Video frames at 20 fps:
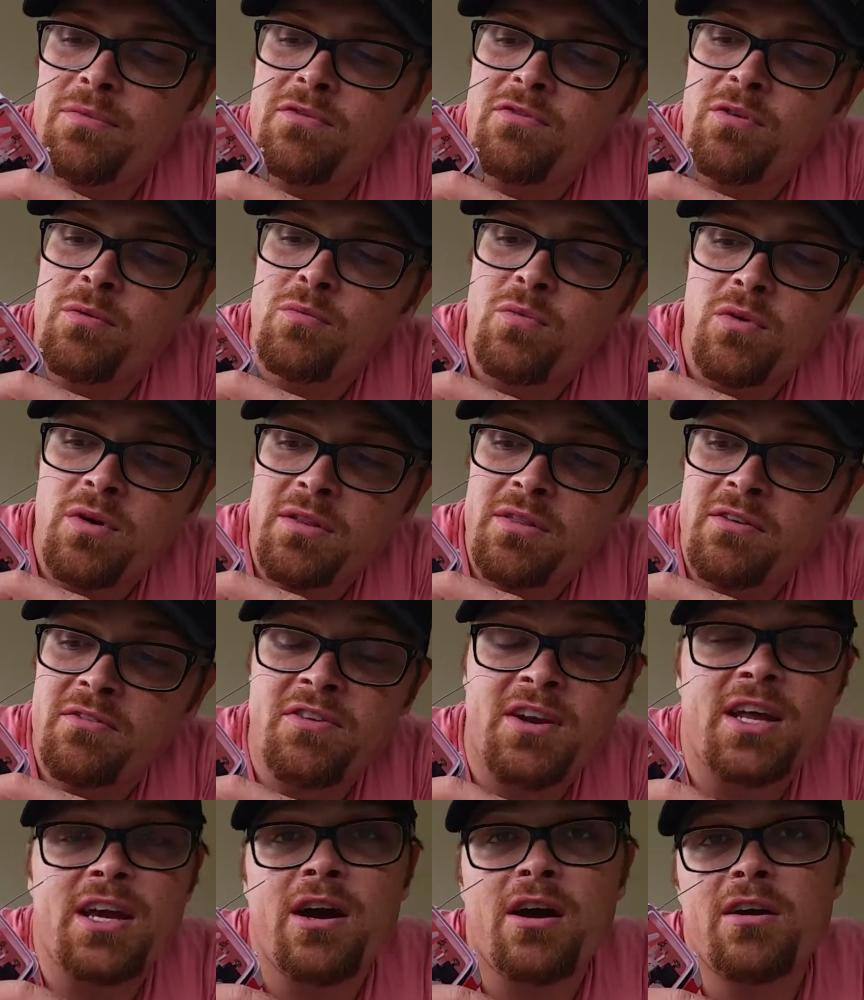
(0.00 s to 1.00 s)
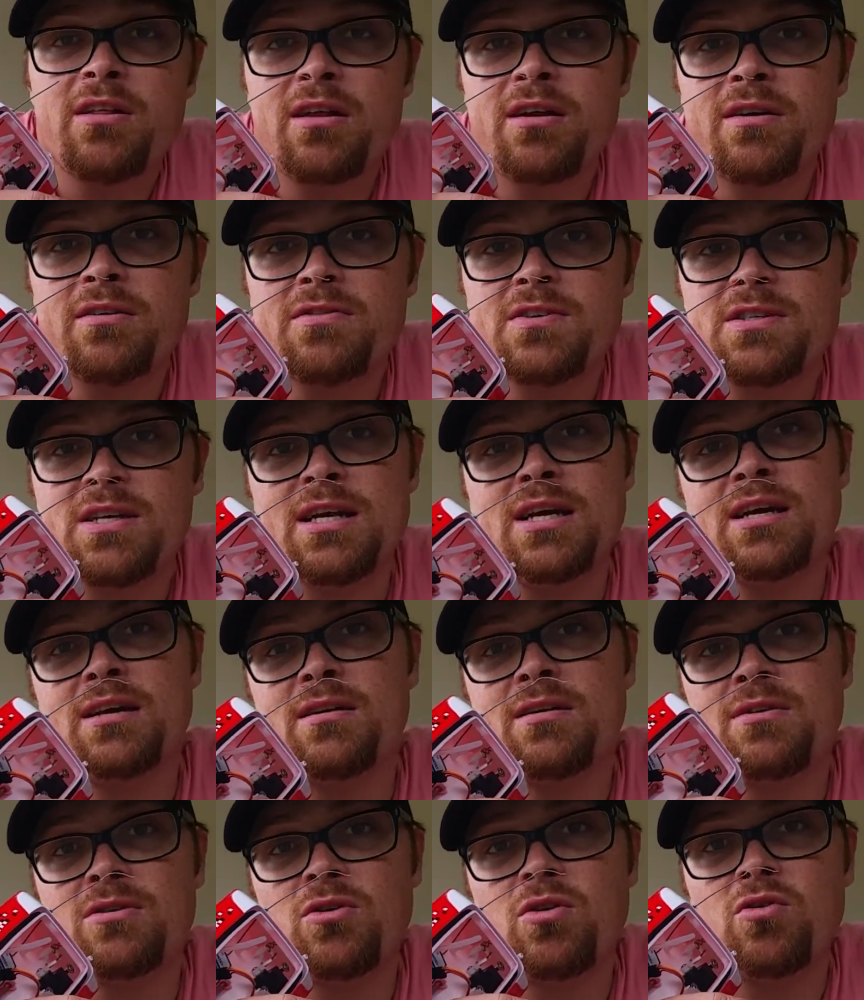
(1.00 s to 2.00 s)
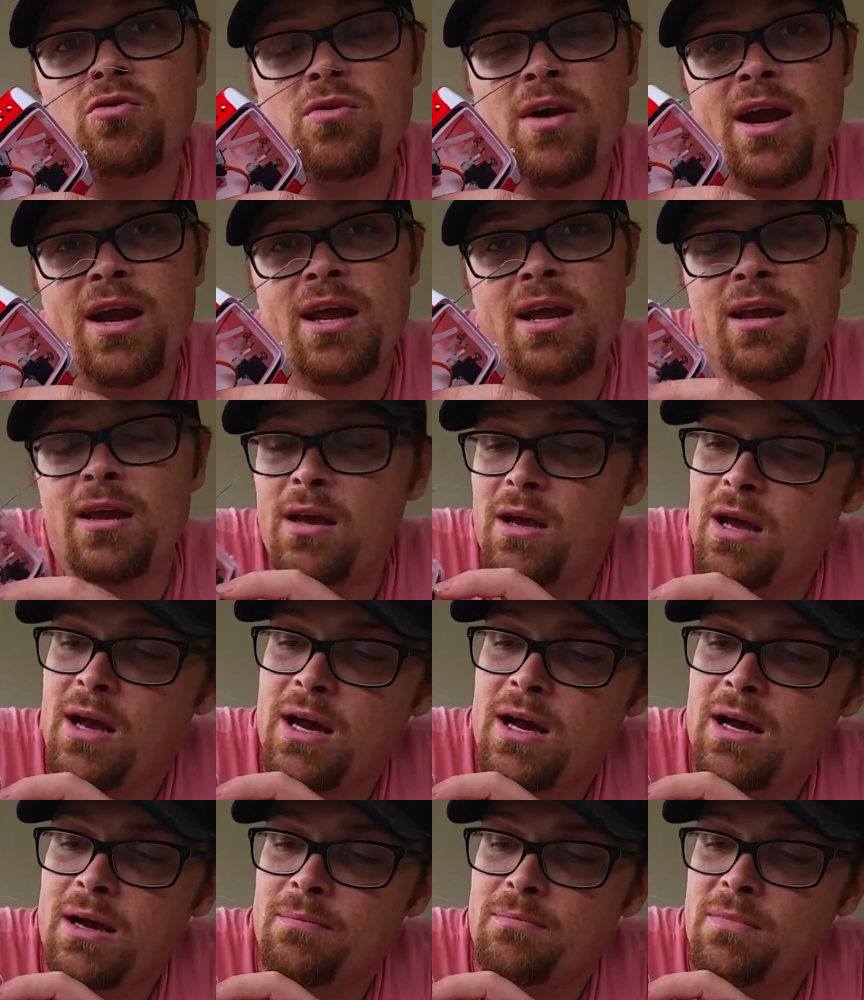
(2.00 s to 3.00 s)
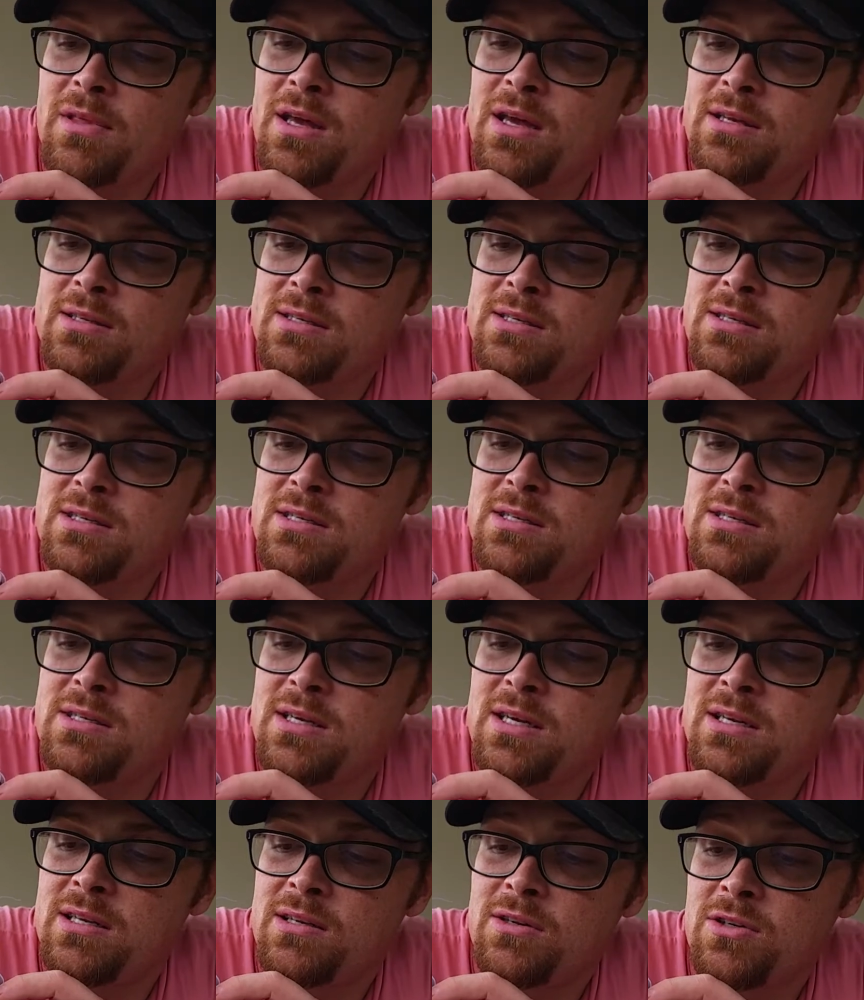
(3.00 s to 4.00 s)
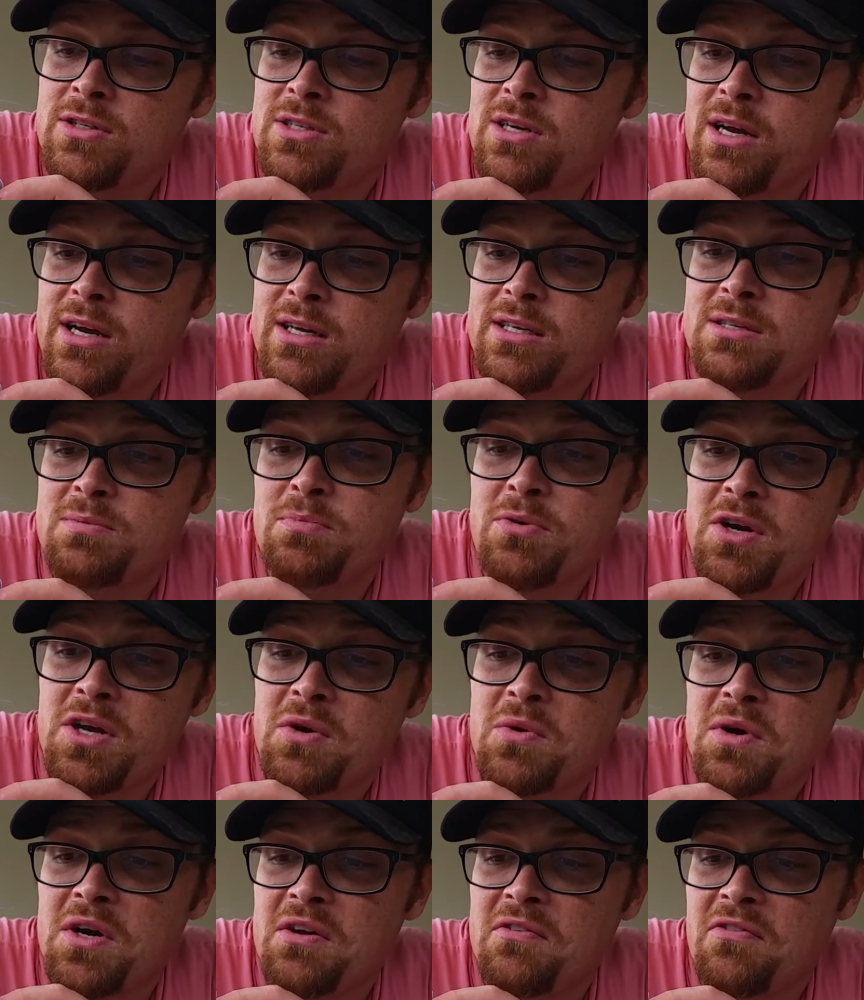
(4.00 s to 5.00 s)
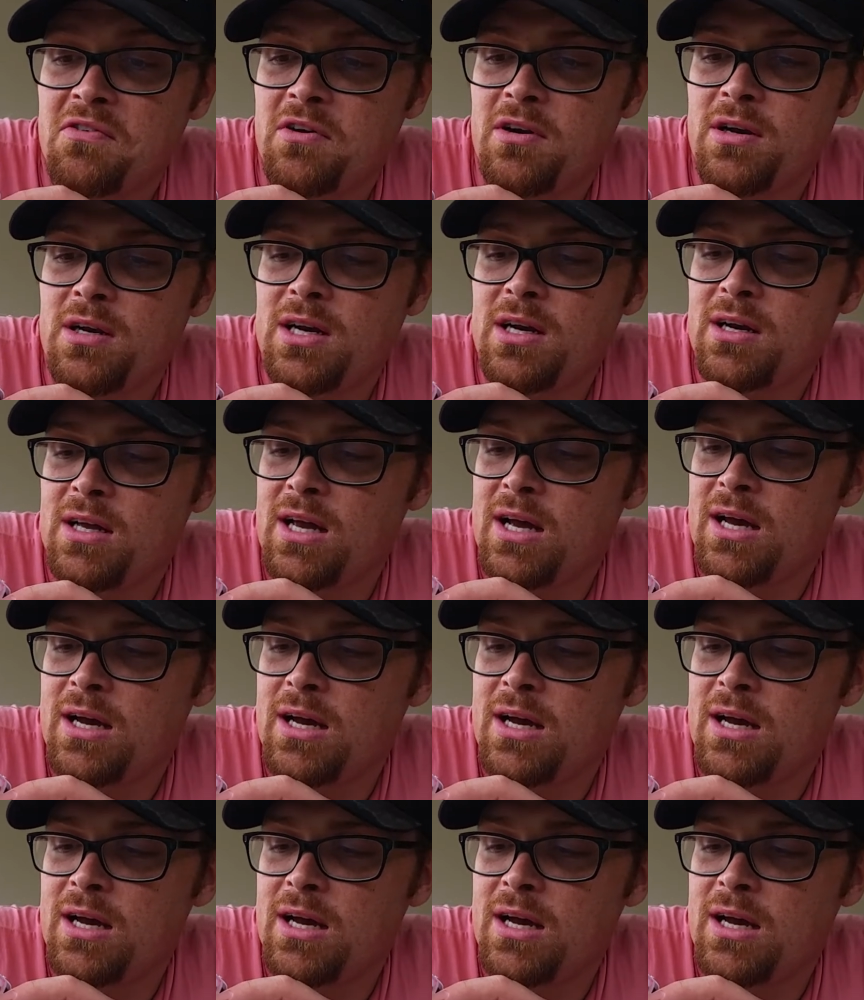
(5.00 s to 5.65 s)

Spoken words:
From what the video that I've seen already, it looks like it's pretty quick for a little